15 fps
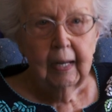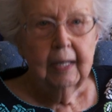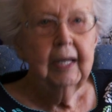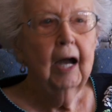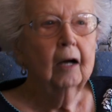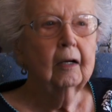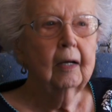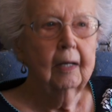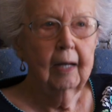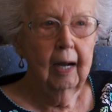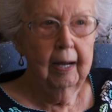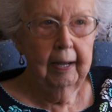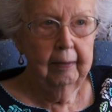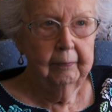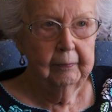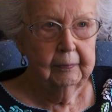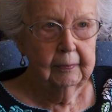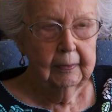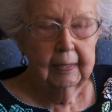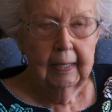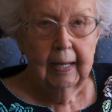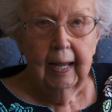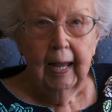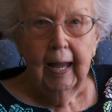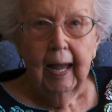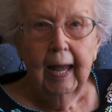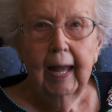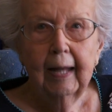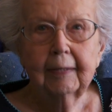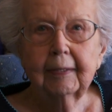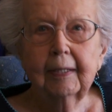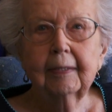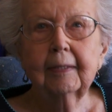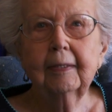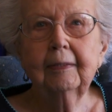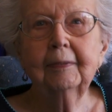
young guy, and the,